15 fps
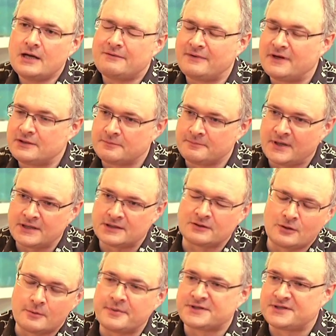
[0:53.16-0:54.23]
where you make a
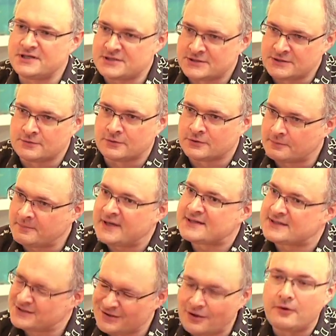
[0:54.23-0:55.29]
competition. You, you
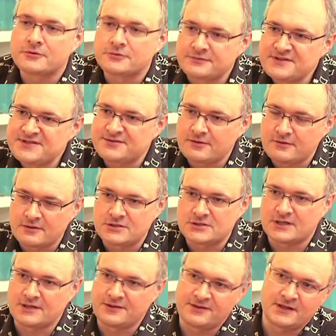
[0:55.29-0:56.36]
make your own research
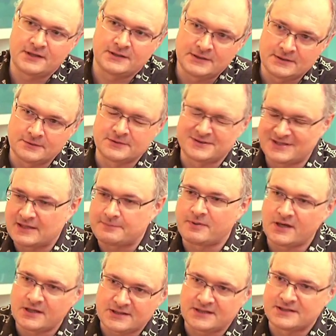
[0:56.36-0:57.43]
and then you take
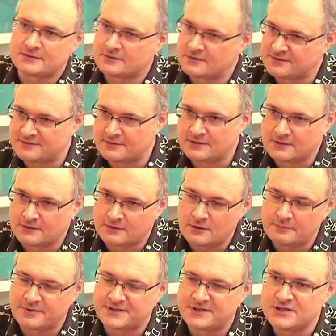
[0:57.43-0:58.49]
part at a uh,
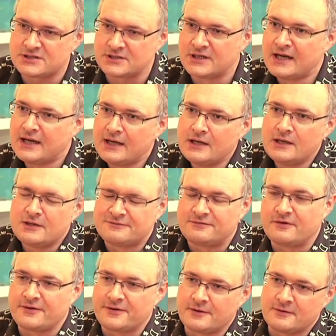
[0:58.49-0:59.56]
competition
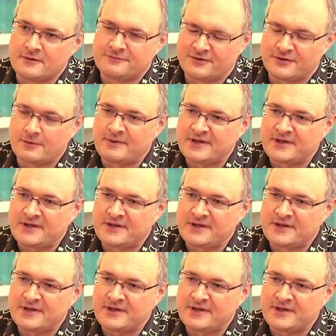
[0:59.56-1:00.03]
for the, for the